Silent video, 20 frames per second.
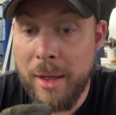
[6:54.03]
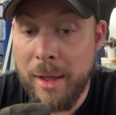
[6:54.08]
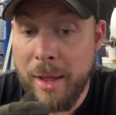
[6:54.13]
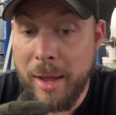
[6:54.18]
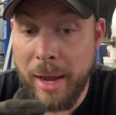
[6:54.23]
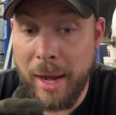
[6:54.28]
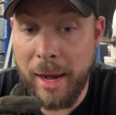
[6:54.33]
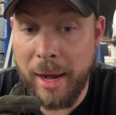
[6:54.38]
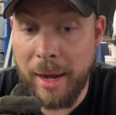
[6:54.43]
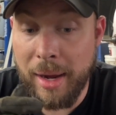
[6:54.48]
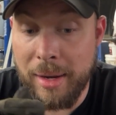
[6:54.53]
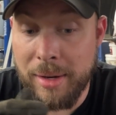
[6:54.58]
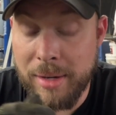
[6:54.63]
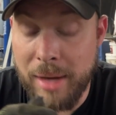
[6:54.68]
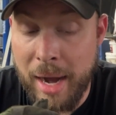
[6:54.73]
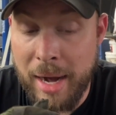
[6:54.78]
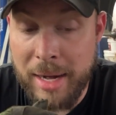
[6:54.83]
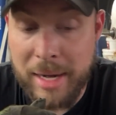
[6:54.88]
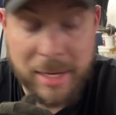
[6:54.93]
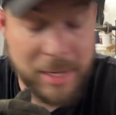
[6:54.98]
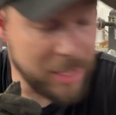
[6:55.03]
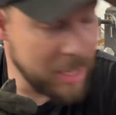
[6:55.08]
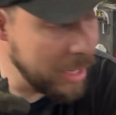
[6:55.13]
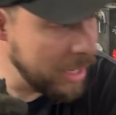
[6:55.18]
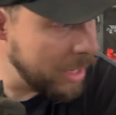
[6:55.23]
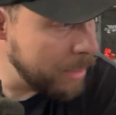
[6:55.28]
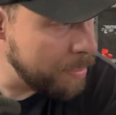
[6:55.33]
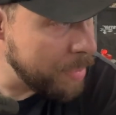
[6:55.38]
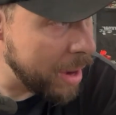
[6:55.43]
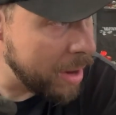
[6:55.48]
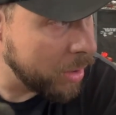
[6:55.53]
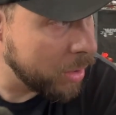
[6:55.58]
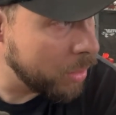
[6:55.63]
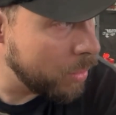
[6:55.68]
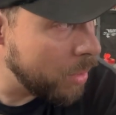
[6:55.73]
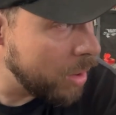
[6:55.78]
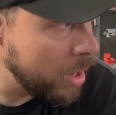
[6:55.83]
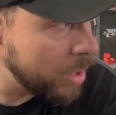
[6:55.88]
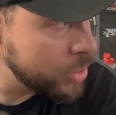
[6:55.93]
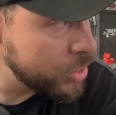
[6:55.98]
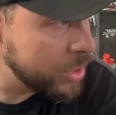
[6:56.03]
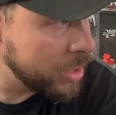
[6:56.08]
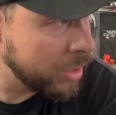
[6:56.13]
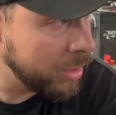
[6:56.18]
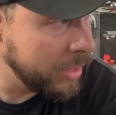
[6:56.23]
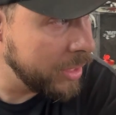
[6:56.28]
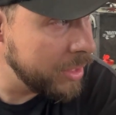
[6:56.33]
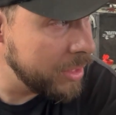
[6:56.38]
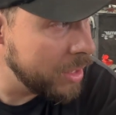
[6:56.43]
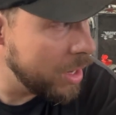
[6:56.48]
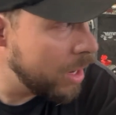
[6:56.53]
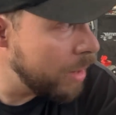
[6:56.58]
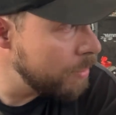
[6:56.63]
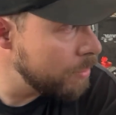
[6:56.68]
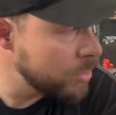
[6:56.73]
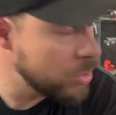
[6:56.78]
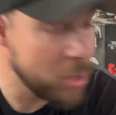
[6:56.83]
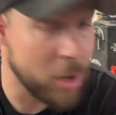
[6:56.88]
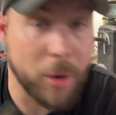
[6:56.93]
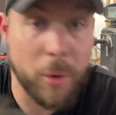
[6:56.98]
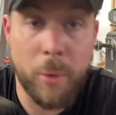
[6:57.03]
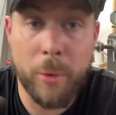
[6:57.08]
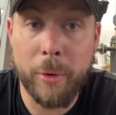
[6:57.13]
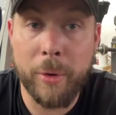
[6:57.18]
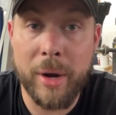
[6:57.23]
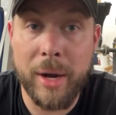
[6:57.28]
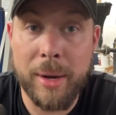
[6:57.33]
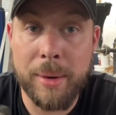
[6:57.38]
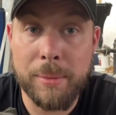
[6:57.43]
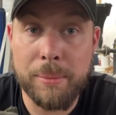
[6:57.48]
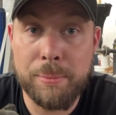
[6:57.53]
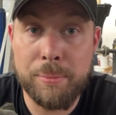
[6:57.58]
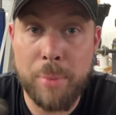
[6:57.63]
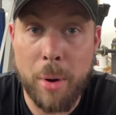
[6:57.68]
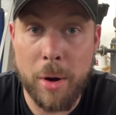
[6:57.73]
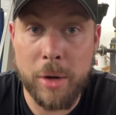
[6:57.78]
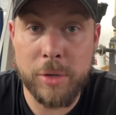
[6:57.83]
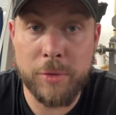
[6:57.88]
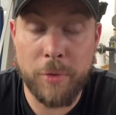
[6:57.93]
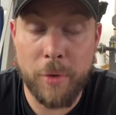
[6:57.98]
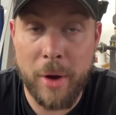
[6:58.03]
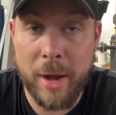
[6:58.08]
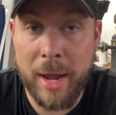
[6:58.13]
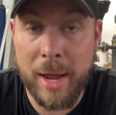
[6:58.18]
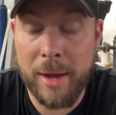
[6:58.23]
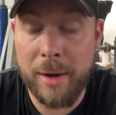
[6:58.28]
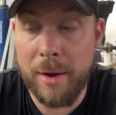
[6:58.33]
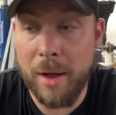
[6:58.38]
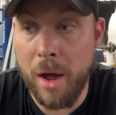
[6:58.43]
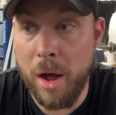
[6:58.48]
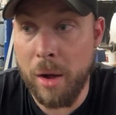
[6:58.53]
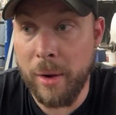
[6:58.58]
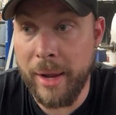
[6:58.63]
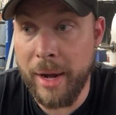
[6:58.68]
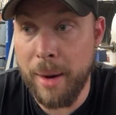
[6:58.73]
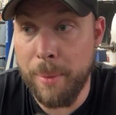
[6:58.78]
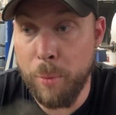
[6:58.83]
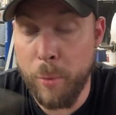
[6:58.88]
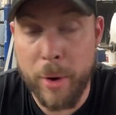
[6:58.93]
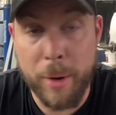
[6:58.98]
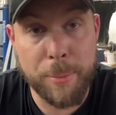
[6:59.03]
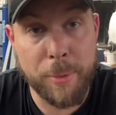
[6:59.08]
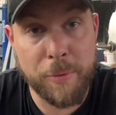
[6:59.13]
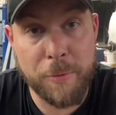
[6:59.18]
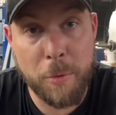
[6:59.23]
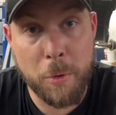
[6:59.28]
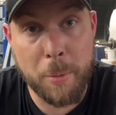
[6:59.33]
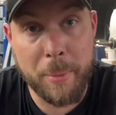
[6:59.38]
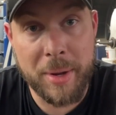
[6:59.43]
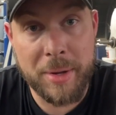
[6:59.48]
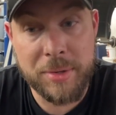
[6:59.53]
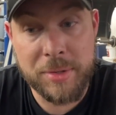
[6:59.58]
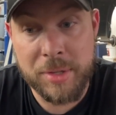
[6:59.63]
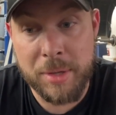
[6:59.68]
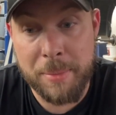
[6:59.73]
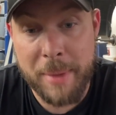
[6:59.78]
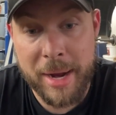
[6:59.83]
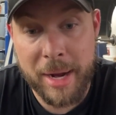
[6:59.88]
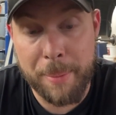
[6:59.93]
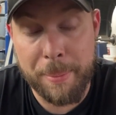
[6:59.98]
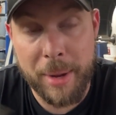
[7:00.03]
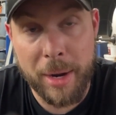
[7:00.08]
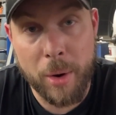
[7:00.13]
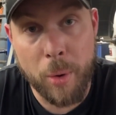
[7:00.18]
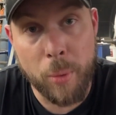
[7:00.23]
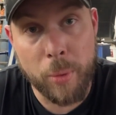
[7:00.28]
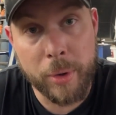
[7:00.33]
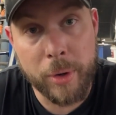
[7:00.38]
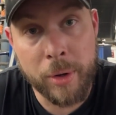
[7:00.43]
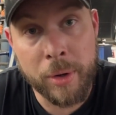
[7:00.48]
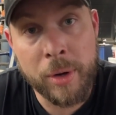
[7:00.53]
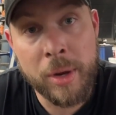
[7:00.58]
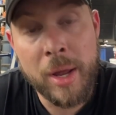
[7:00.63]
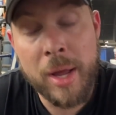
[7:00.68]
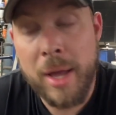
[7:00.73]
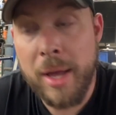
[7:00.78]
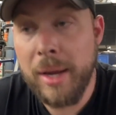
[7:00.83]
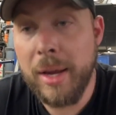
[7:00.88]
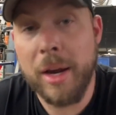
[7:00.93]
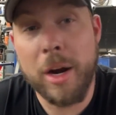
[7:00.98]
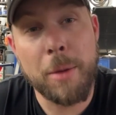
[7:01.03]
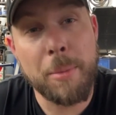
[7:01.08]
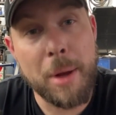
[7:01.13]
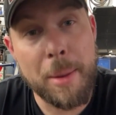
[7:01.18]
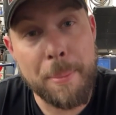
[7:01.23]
and I need to get it power washed and cleaned up, start ordering parts for it. I'll hit up Weir Performance and make a big order, get all my